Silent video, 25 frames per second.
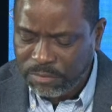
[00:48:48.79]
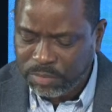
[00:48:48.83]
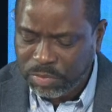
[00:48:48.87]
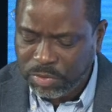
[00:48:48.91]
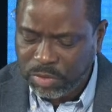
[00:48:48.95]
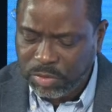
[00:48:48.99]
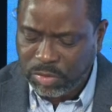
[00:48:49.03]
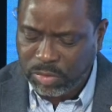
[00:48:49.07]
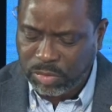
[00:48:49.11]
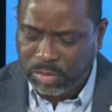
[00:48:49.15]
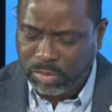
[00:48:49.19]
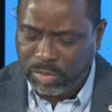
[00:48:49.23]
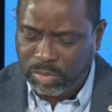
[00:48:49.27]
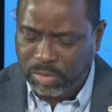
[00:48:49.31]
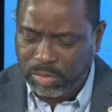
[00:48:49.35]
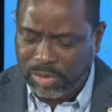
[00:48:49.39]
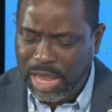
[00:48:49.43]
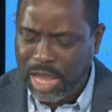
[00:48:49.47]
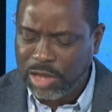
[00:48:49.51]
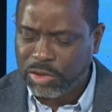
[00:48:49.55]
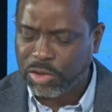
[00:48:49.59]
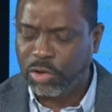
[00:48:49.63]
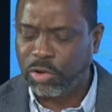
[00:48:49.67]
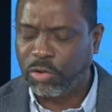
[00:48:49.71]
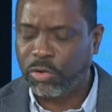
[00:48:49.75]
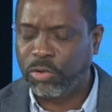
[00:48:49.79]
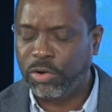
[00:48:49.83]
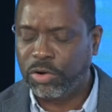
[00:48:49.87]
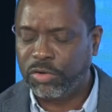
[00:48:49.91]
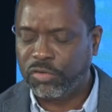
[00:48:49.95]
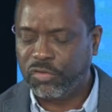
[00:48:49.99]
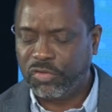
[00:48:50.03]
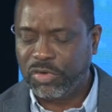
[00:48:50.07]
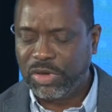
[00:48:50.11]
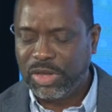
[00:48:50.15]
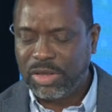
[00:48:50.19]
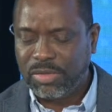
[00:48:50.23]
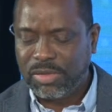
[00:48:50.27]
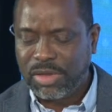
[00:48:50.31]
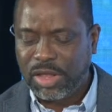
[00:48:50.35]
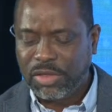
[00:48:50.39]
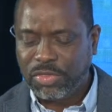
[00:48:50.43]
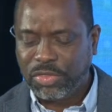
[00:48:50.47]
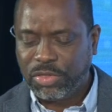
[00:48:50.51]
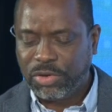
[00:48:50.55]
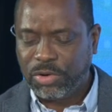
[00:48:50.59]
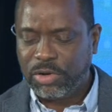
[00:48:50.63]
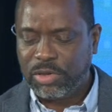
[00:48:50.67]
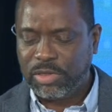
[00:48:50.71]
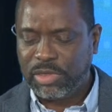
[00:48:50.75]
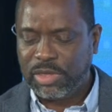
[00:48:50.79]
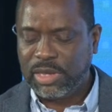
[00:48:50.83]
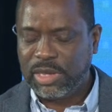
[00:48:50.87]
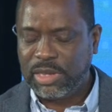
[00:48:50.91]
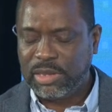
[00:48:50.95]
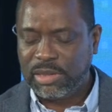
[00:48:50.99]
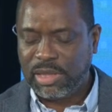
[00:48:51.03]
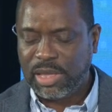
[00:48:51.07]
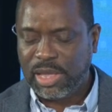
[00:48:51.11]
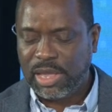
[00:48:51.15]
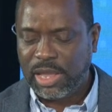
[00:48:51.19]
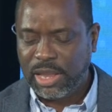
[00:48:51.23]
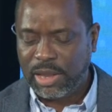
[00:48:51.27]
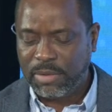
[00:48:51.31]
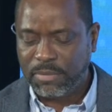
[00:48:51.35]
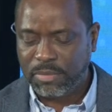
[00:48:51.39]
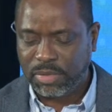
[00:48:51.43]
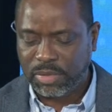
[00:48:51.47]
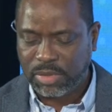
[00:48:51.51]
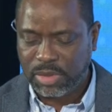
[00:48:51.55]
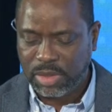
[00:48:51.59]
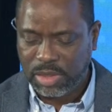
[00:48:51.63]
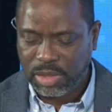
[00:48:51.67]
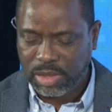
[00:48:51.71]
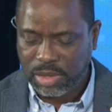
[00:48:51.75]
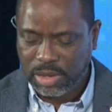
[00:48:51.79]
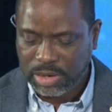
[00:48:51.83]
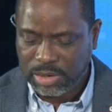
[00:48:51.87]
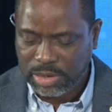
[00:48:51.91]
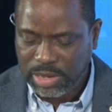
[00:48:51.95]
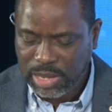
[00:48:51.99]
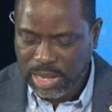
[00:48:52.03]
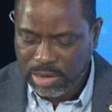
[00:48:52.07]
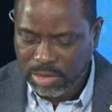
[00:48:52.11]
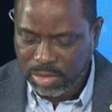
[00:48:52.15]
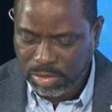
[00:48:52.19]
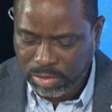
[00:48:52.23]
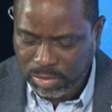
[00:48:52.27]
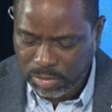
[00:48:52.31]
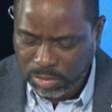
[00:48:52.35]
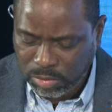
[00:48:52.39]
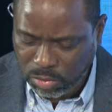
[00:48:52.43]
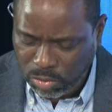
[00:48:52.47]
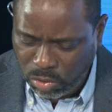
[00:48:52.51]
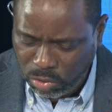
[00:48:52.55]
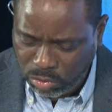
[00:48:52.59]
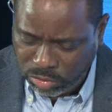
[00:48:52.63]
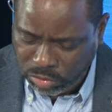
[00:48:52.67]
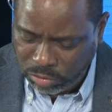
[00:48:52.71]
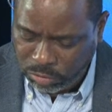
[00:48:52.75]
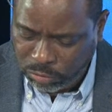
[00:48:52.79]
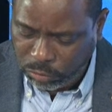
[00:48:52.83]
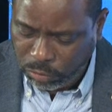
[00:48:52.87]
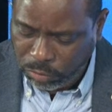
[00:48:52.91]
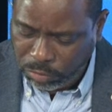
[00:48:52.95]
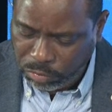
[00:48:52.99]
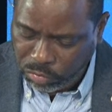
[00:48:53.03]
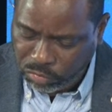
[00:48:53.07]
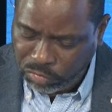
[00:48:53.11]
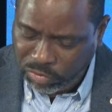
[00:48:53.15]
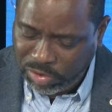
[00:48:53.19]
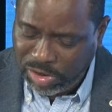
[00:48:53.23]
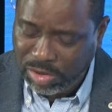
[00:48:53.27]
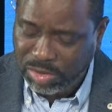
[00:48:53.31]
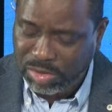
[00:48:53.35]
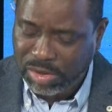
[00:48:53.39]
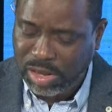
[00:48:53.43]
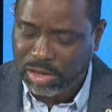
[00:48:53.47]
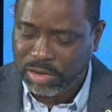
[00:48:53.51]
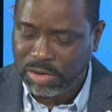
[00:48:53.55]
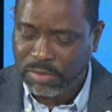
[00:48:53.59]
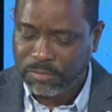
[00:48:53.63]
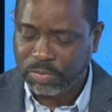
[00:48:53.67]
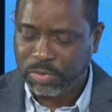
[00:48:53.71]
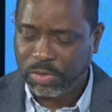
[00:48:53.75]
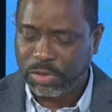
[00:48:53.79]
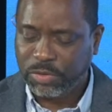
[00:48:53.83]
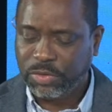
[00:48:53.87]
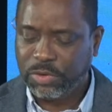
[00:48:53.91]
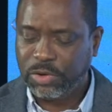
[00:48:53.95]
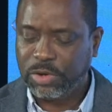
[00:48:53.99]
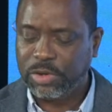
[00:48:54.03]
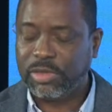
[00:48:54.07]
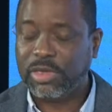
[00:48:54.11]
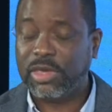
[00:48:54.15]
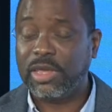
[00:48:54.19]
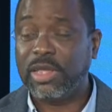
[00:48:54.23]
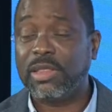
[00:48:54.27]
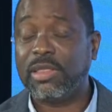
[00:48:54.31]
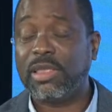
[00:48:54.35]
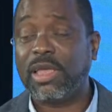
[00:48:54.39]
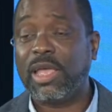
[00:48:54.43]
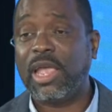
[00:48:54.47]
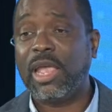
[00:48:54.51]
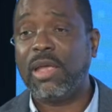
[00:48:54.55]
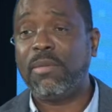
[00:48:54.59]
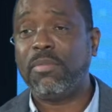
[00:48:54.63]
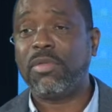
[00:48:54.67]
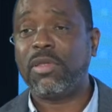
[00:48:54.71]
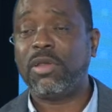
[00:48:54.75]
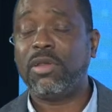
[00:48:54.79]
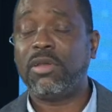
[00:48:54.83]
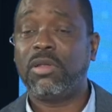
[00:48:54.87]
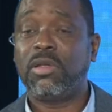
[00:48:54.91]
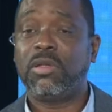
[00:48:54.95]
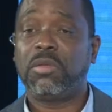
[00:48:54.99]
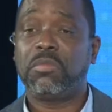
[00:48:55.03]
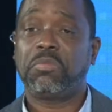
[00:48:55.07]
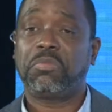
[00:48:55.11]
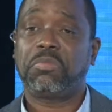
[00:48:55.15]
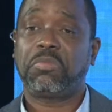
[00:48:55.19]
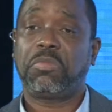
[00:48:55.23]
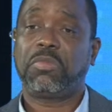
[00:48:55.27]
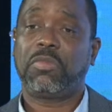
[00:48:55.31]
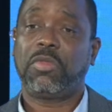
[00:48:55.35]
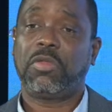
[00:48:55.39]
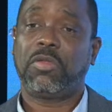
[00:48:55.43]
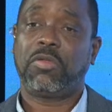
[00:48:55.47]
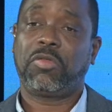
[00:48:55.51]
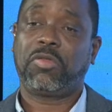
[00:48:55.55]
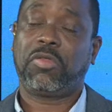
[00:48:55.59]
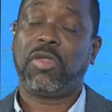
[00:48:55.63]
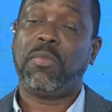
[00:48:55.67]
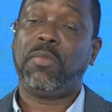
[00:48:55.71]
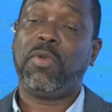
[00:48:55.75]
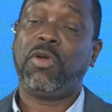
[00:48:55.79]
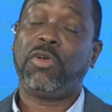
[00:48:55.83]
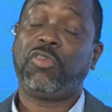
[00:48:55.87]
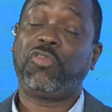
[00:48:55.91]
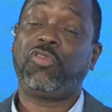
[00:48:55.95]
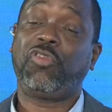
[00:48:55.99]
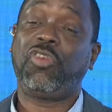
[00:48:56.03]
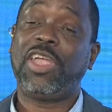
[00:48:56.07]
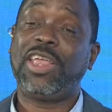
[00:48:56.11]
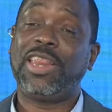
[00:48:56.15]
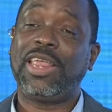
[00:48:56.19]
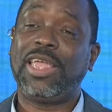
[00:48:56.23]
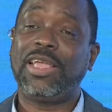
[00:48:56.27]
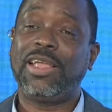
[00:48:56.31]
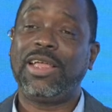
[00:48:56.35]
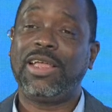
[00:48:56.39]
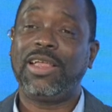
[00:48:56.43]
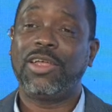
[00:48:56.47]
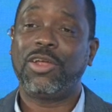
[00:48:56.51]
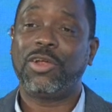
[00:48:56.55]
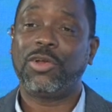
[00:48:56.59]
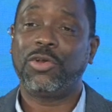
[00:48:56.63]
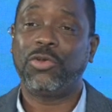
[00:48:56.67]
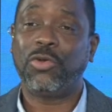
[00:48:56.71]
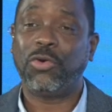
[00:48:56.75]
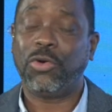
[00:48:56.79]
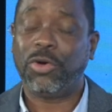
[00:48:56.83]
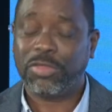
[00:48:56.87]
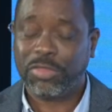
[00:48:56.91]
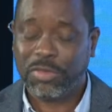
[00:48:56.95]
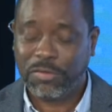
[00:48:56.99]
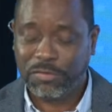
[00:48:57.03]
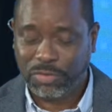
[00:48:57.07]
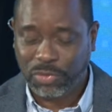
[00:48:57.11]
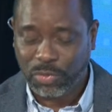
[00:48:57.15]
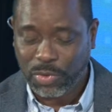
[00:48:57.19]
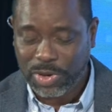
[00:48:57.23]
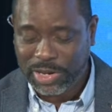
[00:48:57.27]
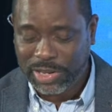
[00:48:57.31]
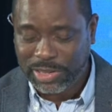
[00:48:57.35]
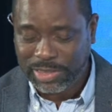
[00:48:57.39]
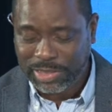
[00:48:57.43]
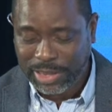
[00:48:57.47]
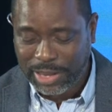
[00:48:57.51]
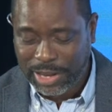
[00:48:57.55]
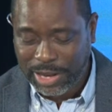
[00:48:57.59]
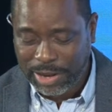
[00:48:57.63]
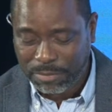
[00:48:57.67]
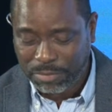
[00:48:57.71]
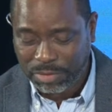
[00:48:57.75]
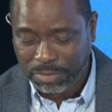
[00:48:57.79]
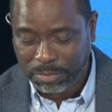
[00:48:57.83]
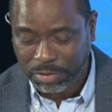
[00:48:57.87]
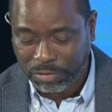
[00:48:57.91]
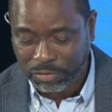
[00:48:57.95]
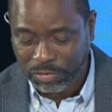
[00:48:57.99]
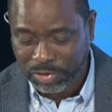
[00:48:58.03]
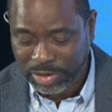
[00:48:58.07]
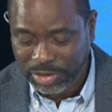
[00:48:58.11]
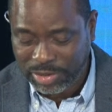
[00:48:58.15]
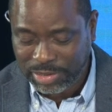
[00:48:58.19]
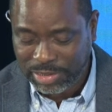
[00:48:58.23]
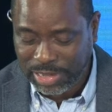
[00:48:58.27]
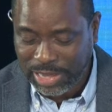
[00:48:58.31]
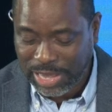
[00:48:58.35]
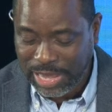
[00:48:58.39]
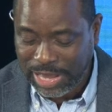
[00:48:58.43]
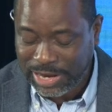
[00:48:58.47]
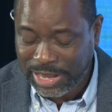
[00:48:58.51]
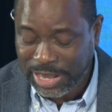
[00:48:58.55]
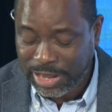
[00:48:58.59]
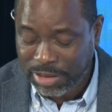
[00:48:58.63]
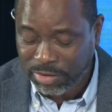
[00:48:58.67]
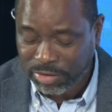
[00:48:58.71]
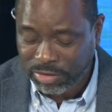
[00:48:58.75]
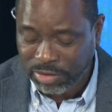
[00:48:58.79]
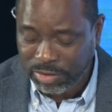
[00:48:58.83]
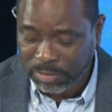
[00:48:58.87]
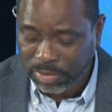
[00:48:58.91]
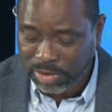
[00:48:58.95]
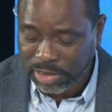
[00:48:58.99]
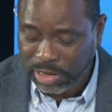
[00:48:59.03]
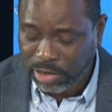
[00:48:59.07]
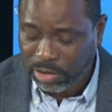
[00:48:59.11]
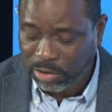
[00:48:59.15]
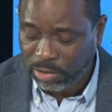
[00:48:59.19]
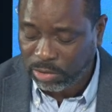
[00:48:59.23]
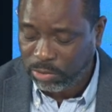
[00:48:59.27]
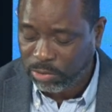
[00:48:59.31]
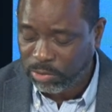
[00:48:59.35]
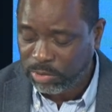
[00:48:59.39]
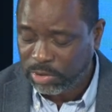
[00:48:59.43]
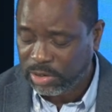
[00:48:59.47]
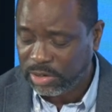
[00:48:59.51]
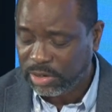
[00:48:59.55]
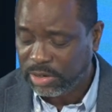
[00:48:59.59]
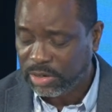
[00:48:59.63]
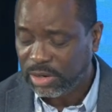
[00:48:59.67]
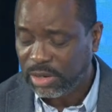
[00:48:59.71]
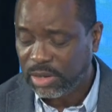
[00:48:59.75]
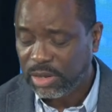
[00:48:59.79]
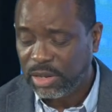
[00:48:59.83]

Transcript: Sagicor trades at 13 times. That's Kosher Group trades at 13 times, and some are trading north of 20 times, Barita and NCB included.